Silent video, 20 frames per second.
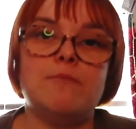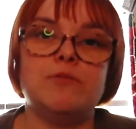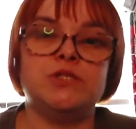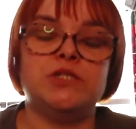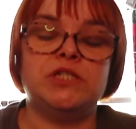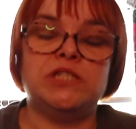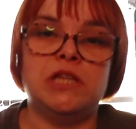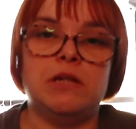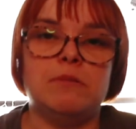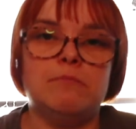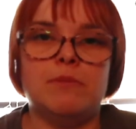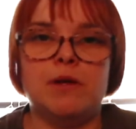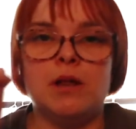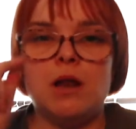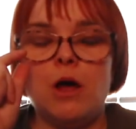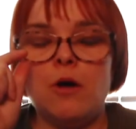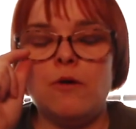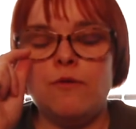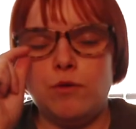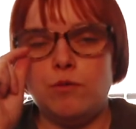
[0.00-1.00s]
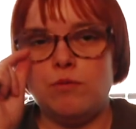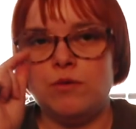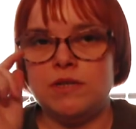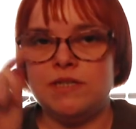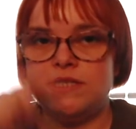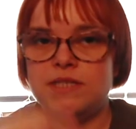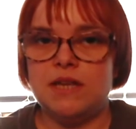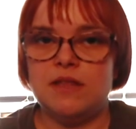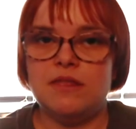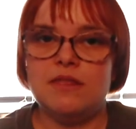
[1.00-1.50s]
which is linked below if you want
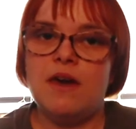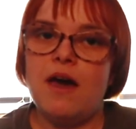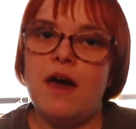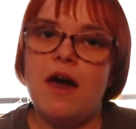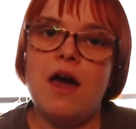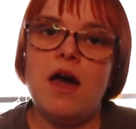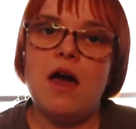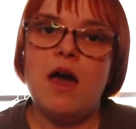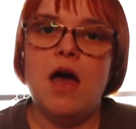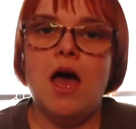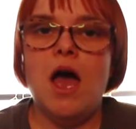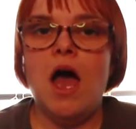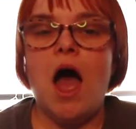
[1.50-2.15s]
to see that.